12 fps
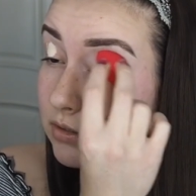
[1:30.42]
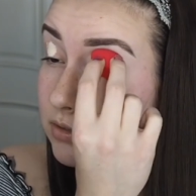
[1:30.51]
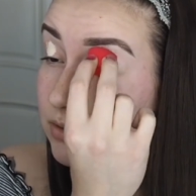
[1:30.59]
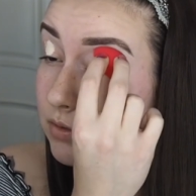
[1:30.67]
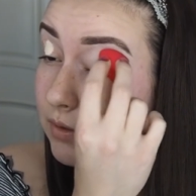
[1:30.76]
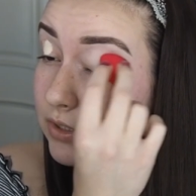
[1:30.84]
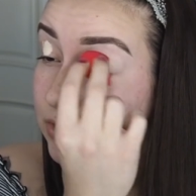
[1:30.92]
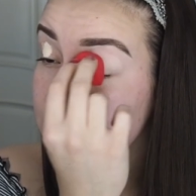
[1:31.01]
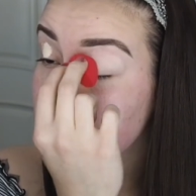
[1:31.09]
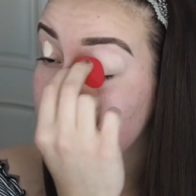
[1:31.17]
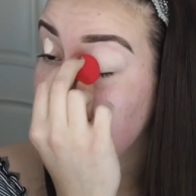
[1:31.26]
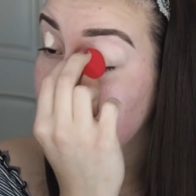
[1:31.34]
So I
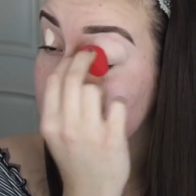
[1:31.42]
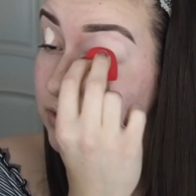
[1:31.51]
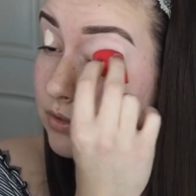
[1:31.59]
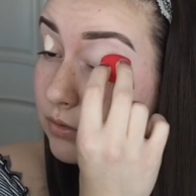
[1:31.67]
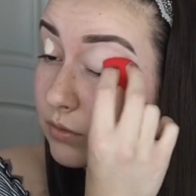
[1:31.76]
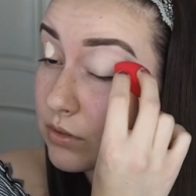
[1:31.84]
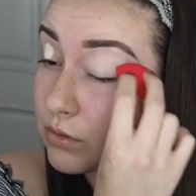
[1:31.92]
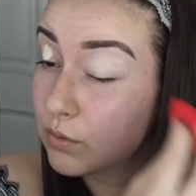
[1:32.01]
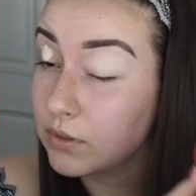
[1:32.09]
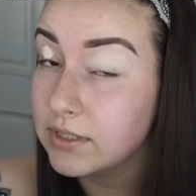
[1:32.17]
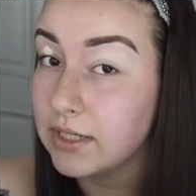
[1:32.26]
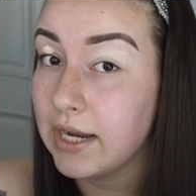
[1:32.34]
just went to the
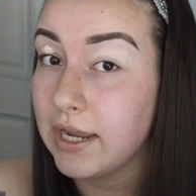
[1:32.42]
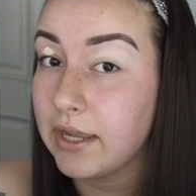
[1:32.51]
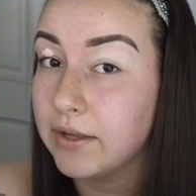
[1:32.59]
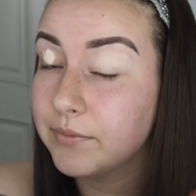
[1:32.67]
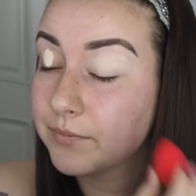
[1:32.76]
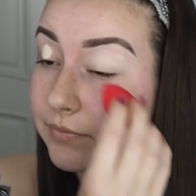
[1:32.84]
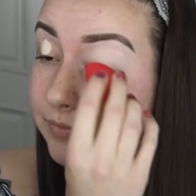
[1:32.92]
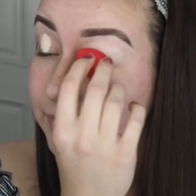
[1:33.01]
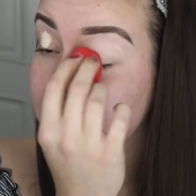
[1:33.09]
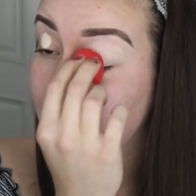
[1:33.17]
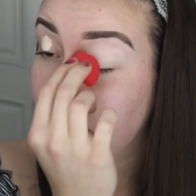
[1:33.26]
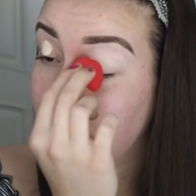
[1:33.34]
store today
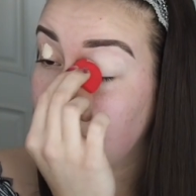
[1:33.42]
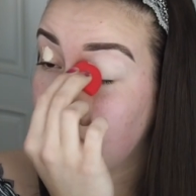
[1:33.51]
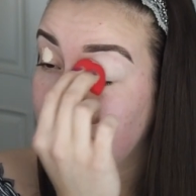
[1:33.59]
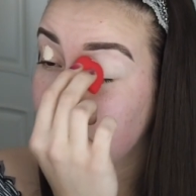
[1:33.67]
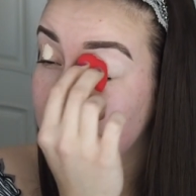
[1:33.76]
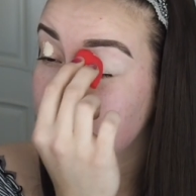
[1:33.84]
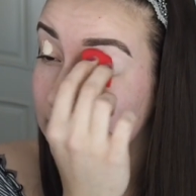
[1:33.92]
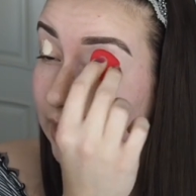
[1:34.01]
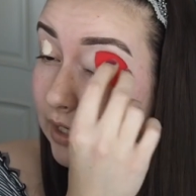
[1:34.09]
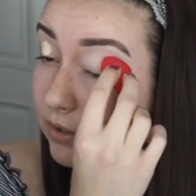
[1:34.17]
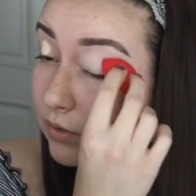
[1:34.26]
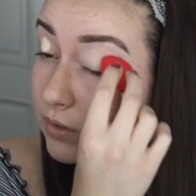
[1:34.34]
and
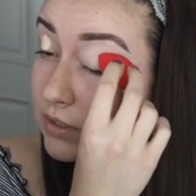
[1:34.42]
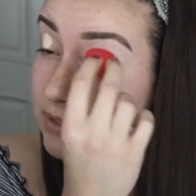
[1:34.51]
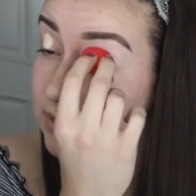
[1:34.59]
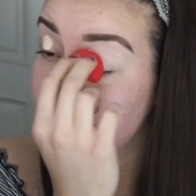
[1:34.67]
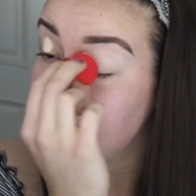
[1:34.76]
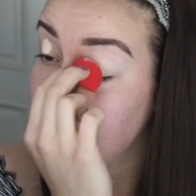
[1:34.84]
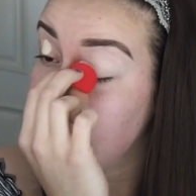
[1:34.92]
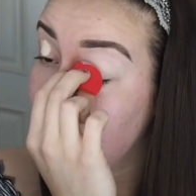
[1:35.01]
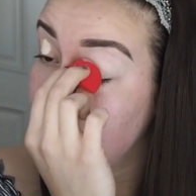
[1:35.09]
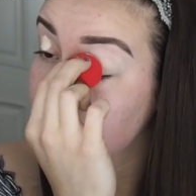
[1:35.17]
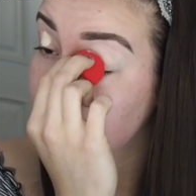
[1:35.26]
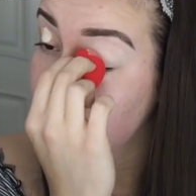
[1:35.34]
I noticed that they
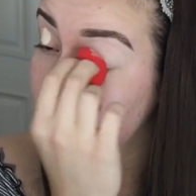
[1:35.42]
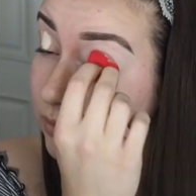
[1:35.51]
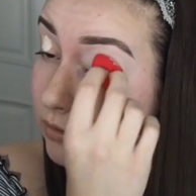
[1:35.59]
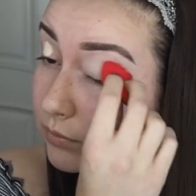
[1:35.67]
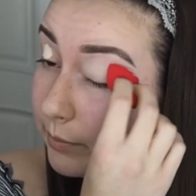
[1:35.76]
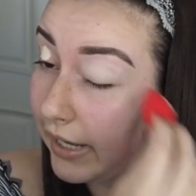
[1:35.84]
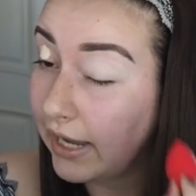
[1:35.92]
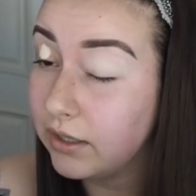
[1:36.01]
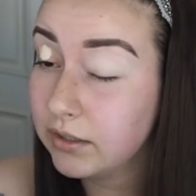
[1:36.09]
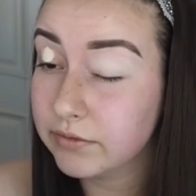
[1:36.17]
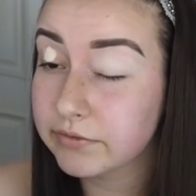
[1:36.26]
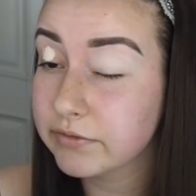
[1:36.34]
had a little pack
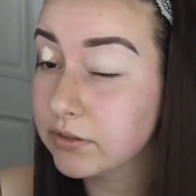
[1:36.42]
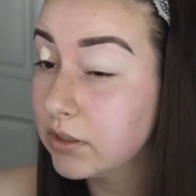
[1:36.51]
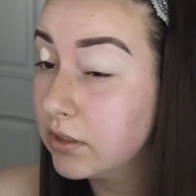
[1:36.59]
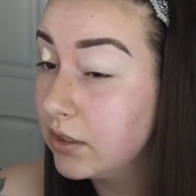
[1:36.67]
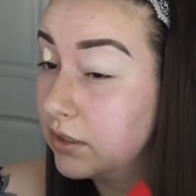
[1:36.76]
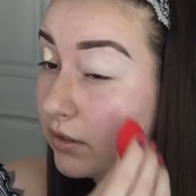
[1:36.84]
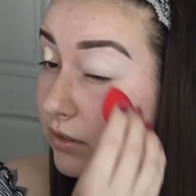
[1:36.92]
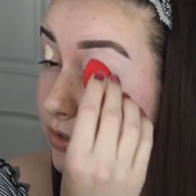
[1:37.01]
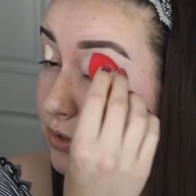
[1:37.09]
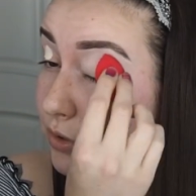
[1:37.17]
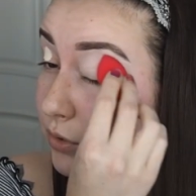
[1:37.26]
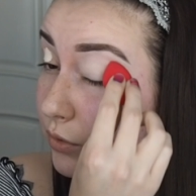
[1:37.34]
of the
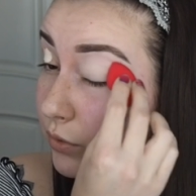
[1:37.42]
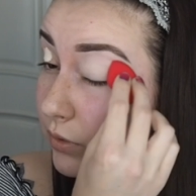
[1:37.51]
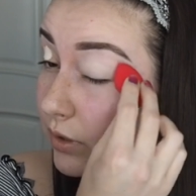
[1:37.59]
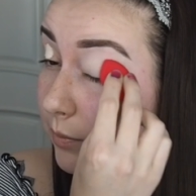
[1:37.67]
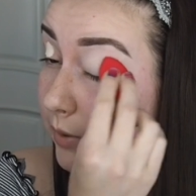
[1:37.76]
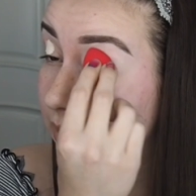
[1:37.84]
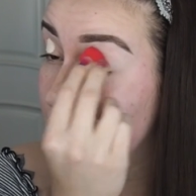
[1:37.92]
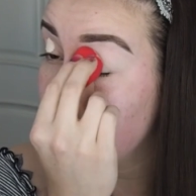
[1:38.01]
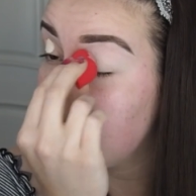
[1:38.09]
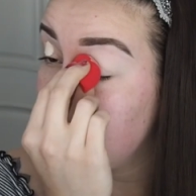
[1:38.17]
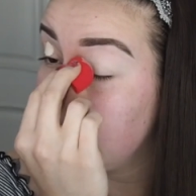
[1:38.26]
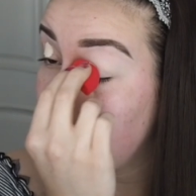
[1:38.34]
two, the big
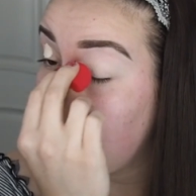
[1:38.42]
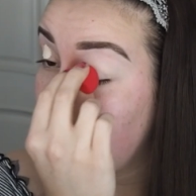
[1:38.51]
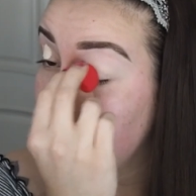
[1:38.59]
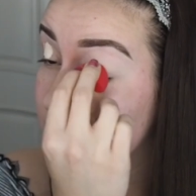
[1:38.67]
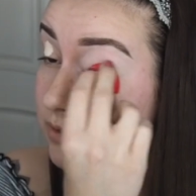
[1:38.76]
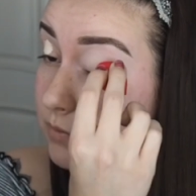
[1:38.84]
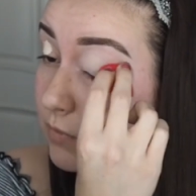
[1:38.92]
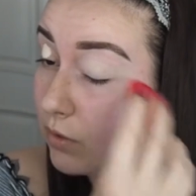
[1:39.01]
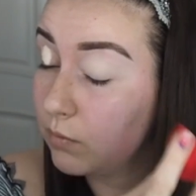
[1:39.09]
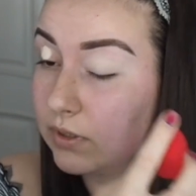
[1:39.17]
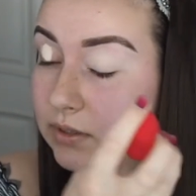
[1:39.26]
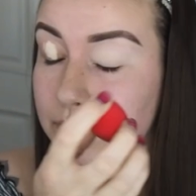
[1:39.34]
one and the
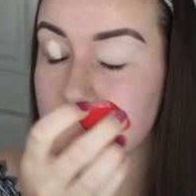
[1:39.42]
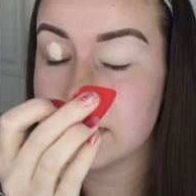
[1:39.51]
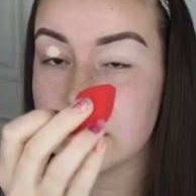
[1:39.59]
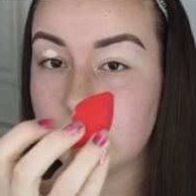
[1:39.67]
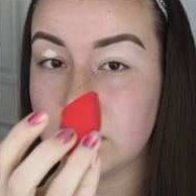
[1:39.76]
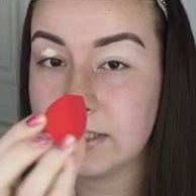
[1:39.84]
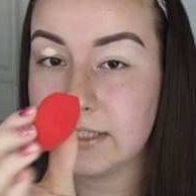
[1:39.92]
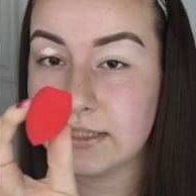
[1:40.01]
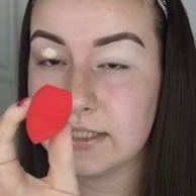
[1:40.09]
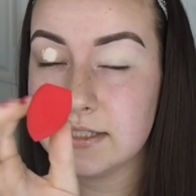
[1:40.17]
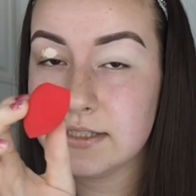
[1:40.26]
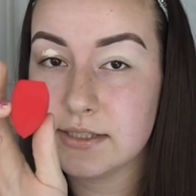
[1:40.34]
small one, the ones that look like
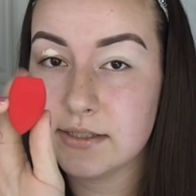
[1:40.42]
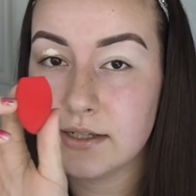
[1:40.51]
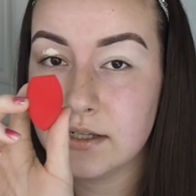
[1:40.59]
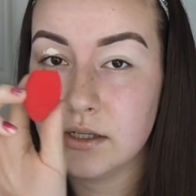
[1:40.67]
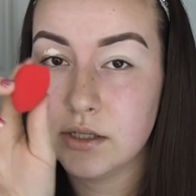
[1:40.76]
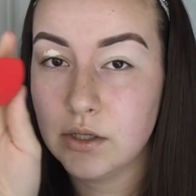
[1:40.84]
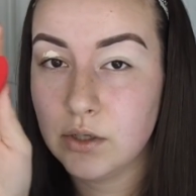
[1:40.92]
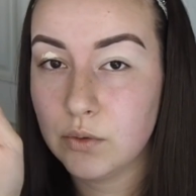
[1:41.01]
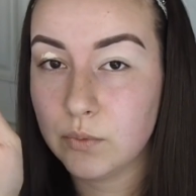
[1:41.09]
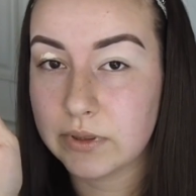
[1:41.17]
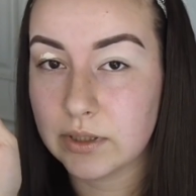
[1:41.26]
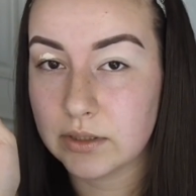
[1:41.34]
this
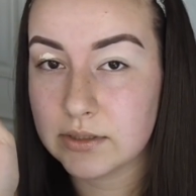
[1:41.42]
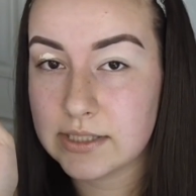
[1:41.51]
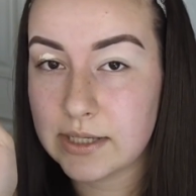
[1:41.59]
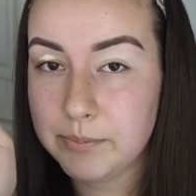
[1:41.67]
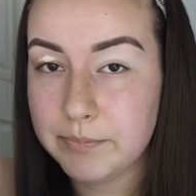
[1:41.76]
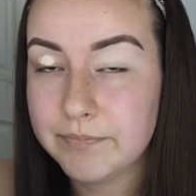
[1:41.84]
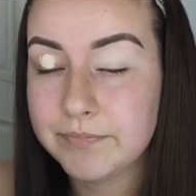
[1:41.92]
with the tip.